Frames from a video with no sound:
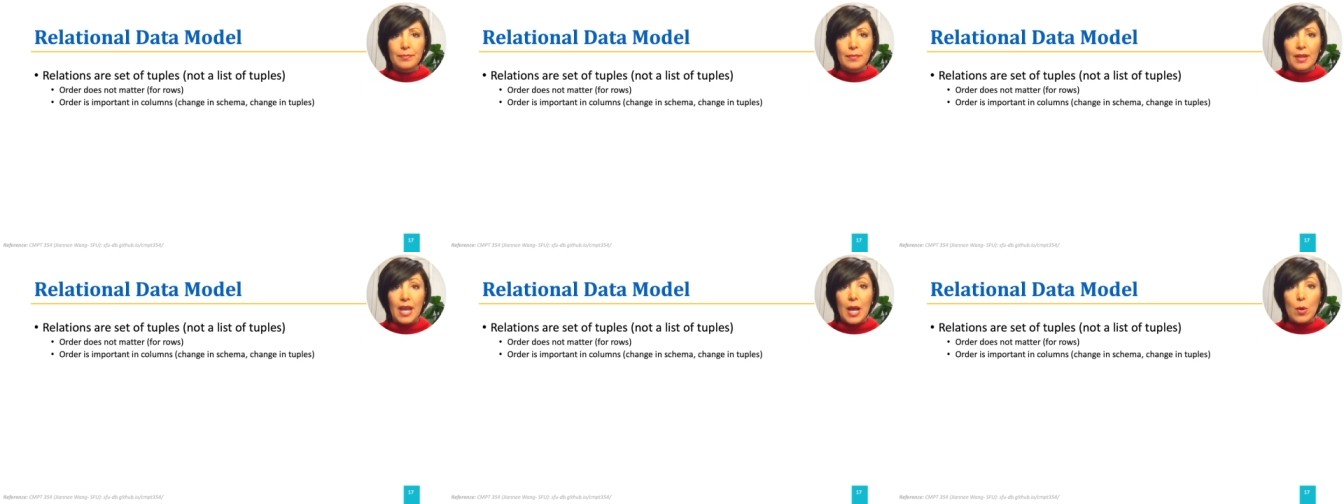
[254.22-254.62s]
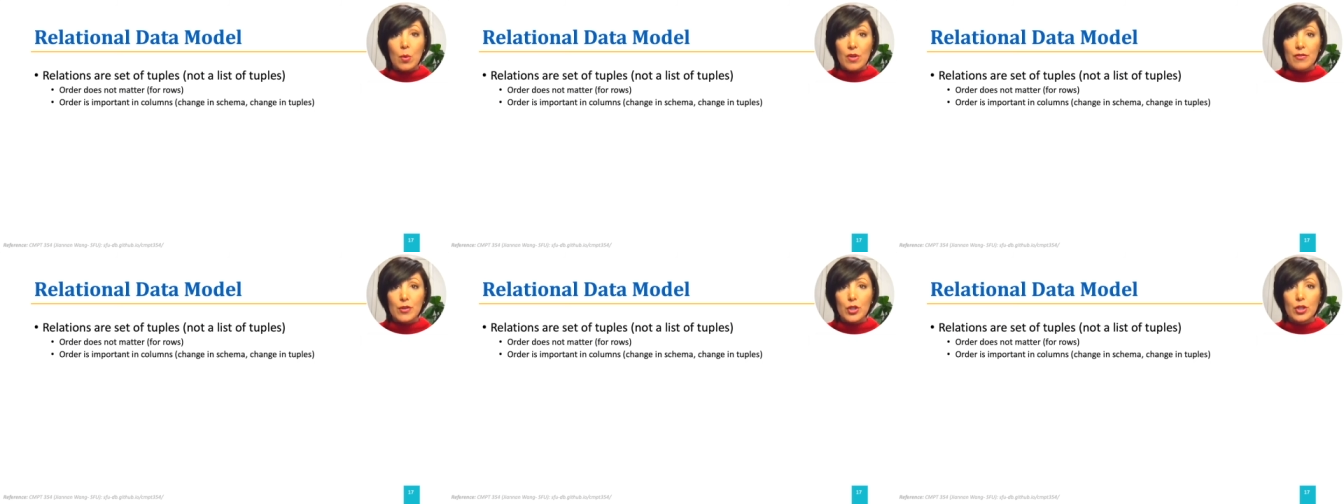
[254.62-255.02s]

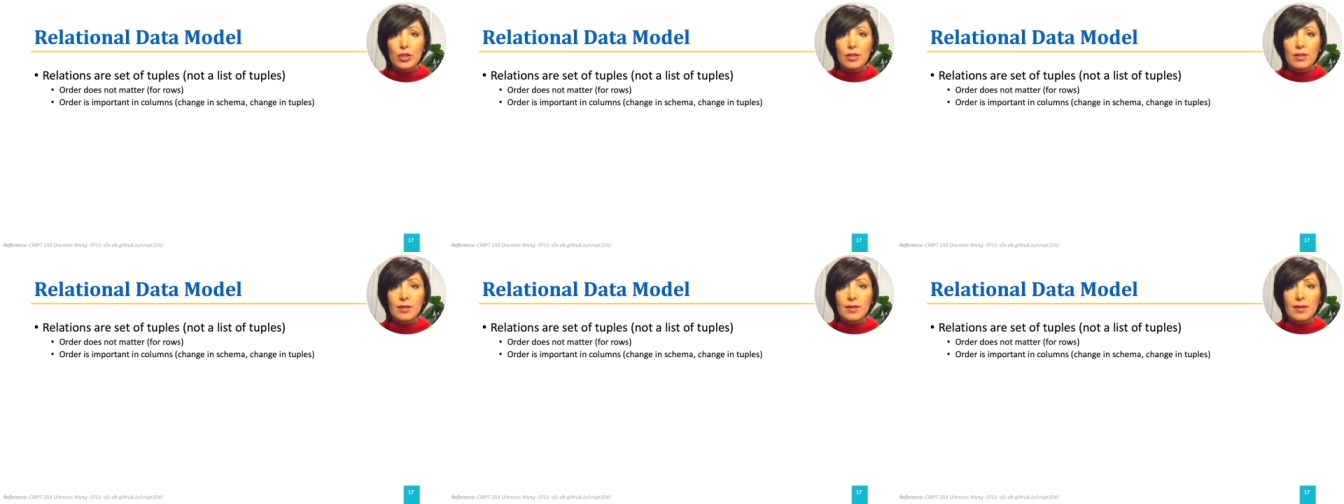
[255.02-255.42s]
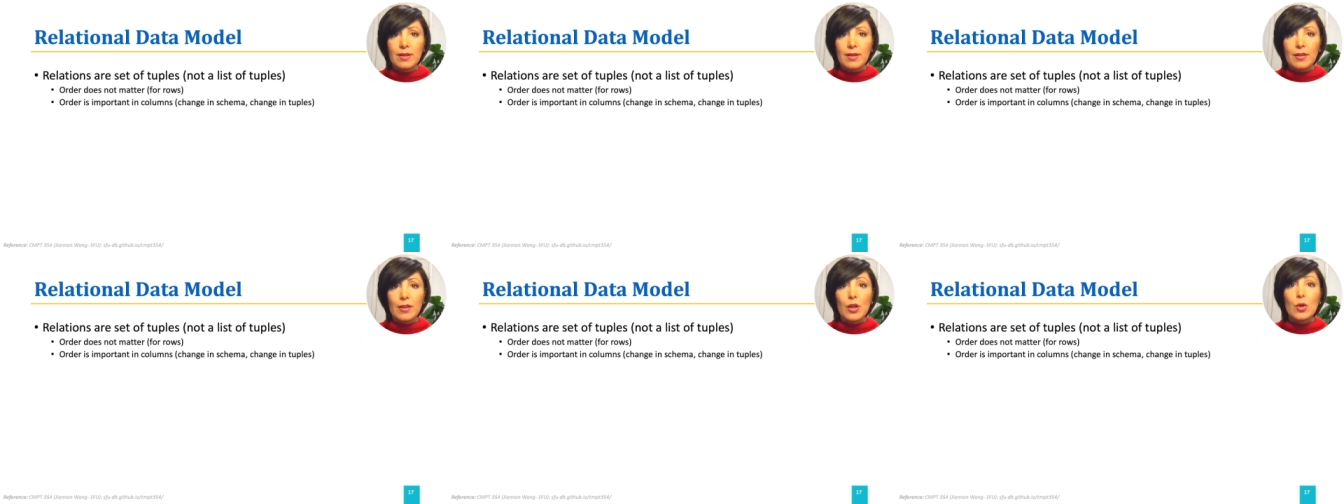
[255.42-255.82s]
However,
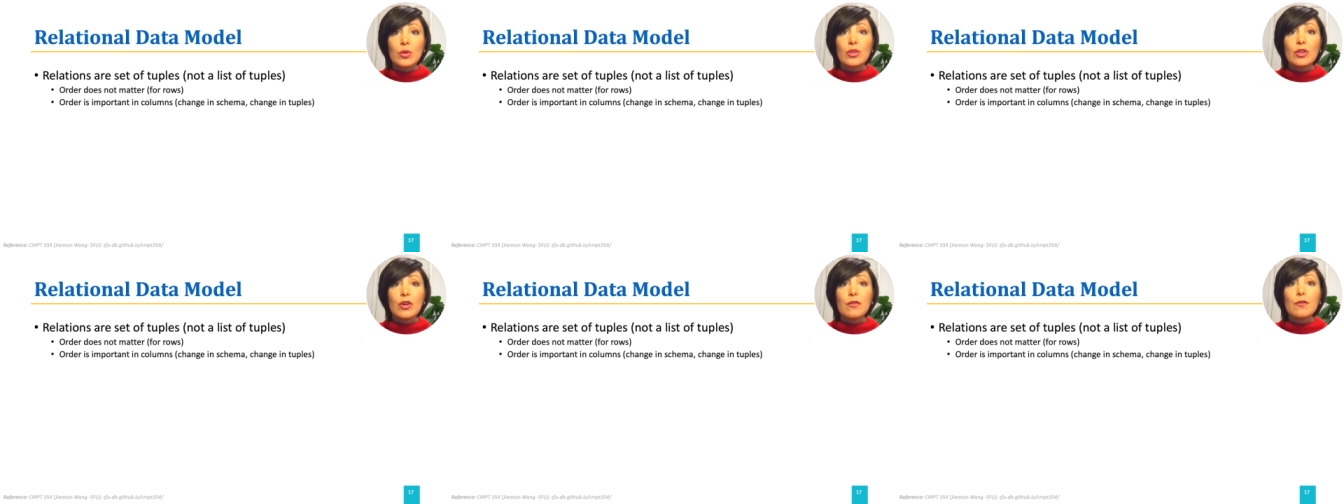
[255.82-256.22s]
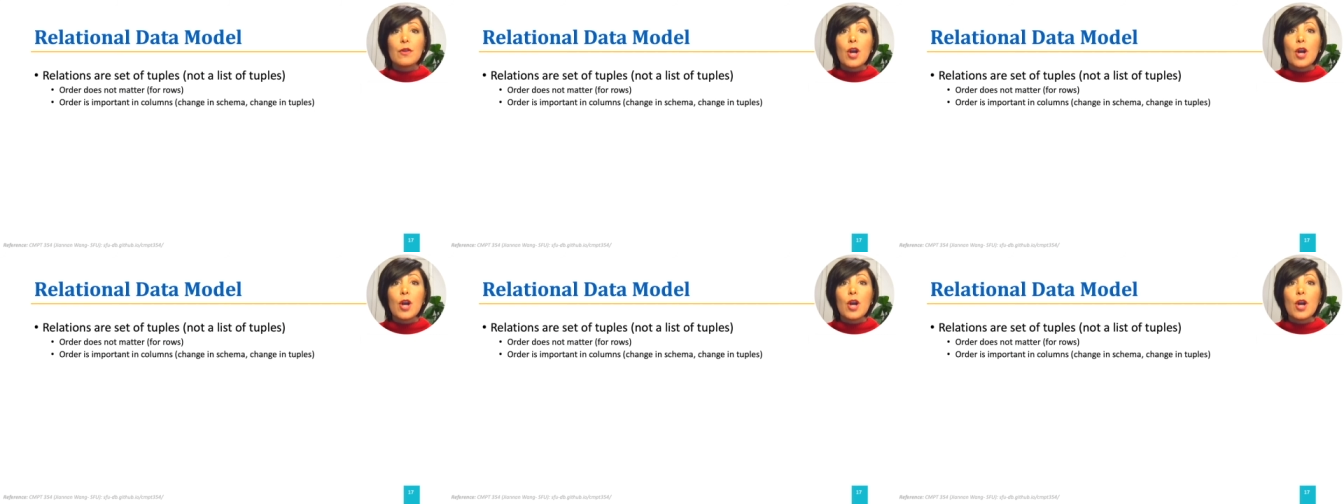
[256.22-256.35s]
the order of